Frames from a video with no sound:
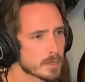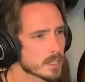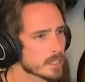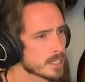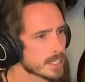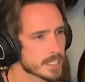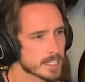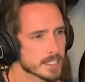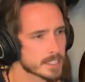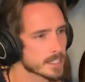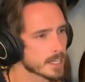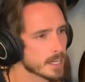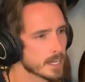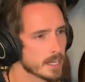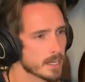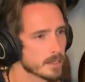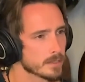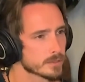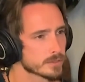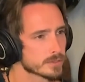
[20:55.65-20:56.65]
cleaning the
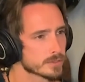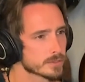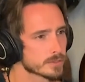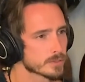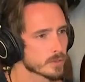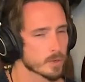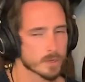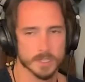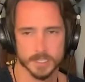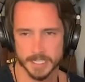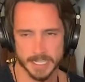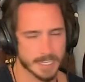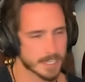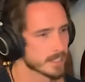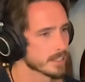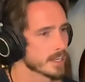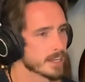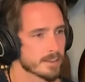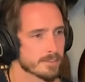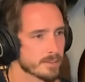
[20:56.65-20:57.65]
house or again,
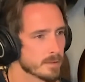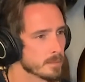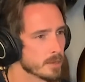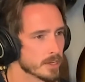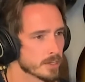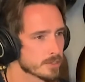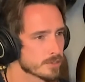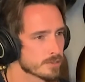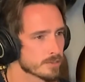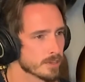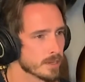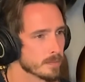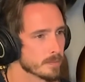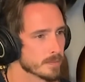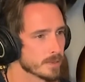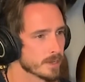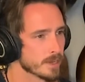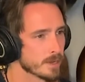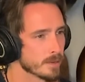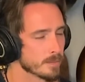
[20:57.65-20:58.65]
like if I'm on a trip
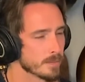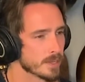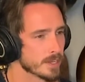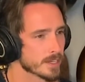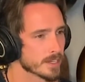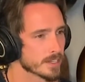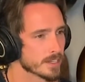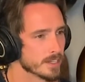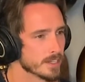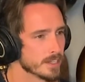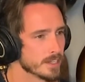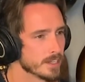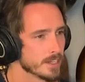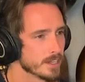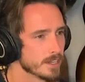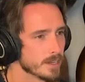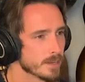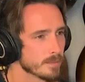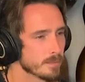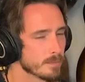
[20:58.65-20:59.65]
and I'm like,
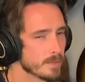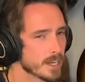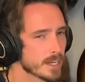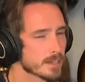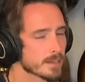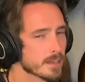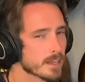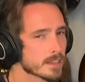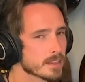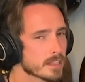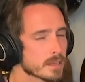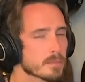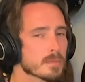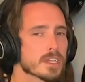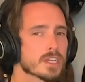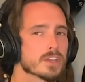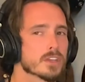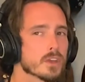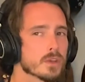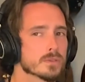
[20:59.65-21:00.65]
I think my
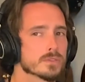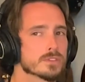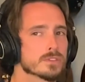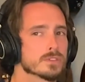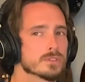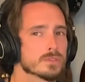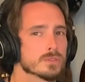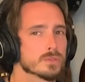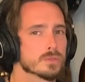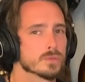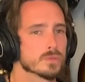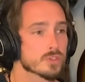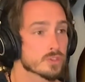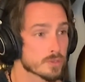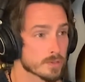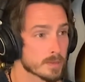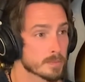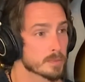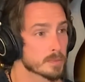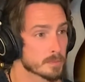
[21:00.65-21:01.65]
go-to
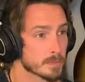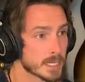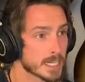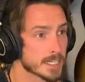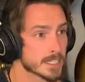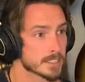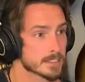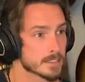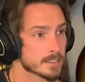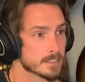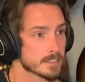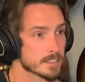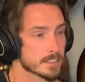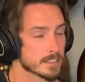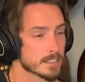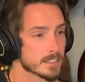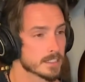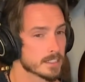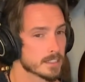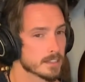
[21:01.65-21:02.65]
trip band,
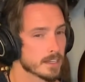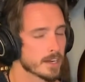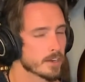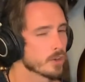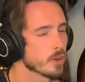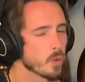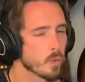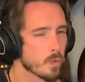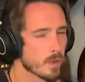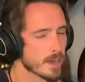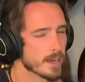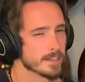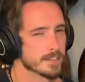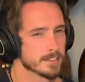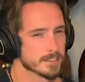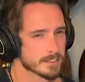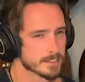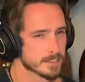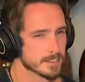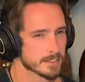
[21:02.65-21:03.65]
I don't know why
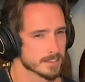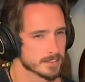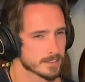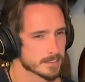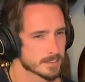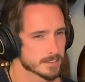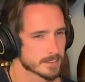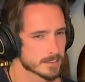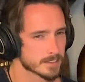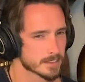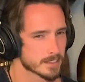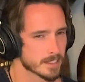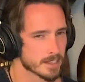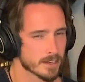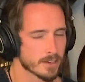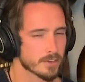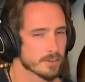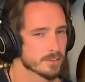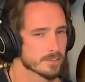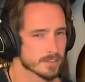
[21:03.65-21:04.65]
this is, and I
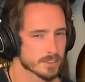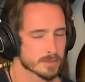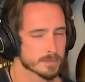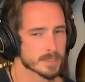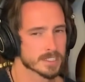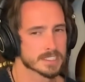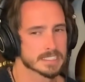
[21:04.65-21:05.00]
don't know if this makes